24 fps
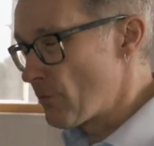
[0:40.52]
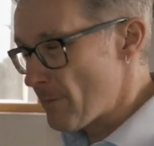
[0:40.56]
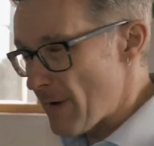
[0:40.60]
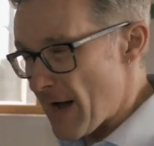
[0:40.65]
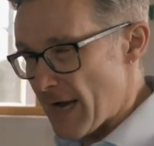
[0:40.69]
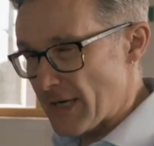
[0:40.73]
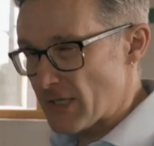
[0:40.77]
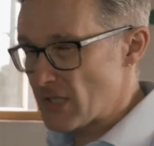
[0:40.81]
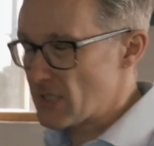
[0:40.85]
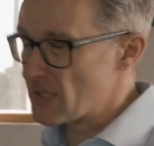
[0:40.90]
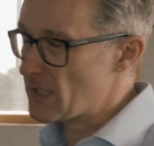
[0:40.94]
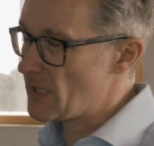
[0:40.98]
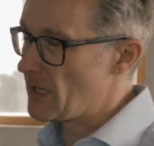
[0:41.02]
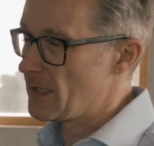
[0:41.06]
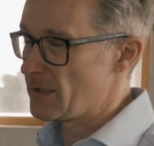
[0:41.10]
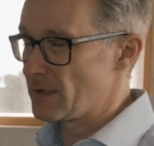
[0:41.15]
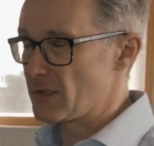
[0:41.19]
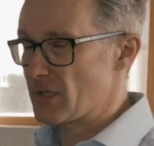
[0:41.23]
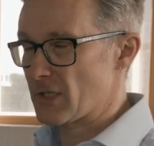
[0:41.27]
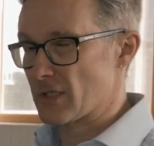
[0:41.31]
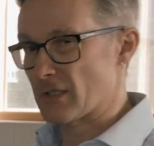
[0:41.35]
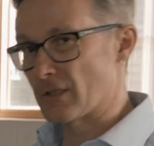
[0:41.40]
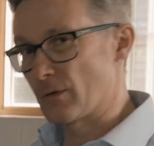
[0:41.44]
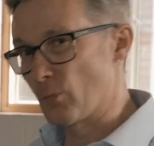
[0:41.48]
mash tun,
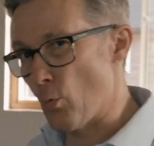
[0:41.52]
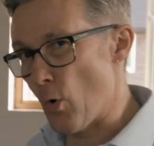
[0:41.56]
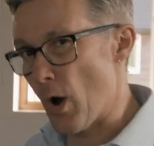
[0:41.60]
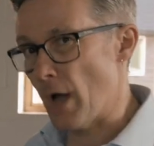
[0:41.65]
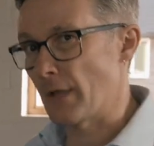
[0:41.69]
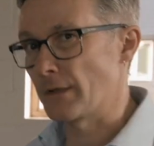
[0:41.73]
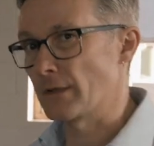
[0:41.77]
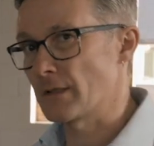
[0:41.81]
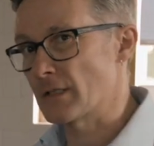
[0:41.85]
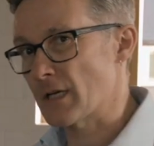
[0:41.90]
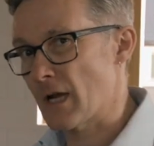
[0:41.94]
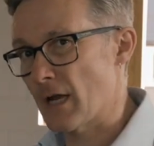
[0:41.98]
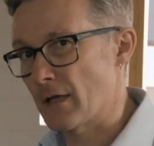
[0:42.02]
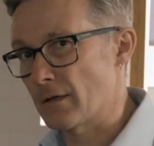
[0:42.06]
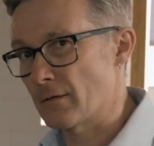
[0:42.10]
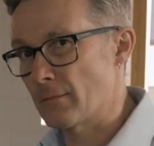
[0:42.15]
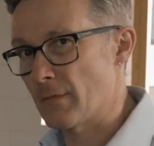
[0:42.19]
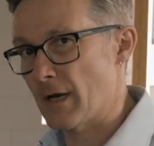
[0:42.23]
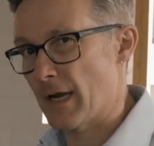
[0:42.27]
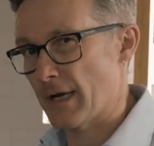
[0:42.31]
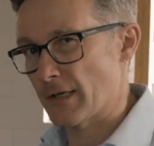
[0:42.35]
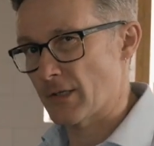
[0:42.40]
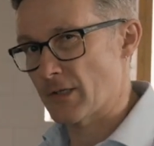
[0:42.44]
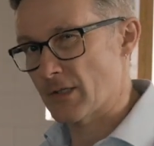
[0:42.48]
just a 1 ton
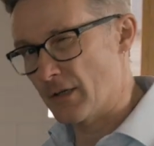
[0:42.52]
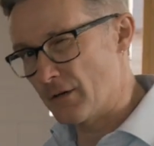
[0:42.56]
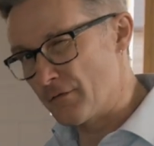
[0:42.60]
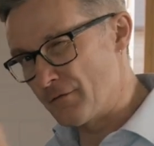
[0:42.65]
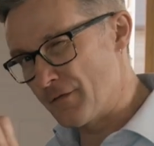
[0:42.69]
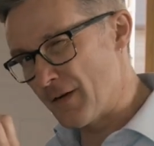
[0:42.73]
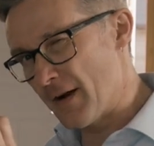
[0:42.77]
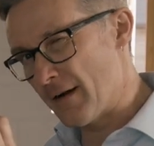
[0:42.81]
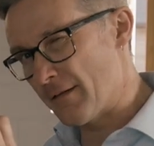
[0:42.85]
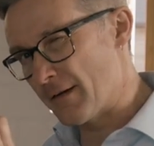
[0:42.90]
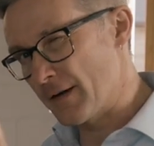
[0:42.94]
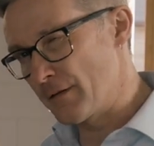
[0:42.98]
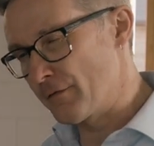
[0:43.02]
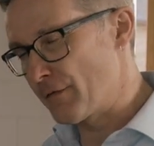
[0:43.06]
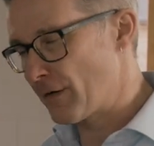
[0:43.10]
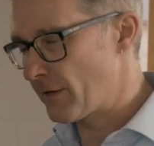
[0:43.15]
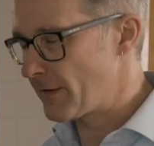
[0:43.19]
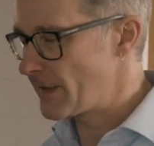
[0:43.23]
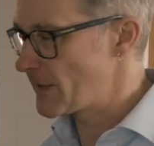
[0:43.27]
mash, so very, very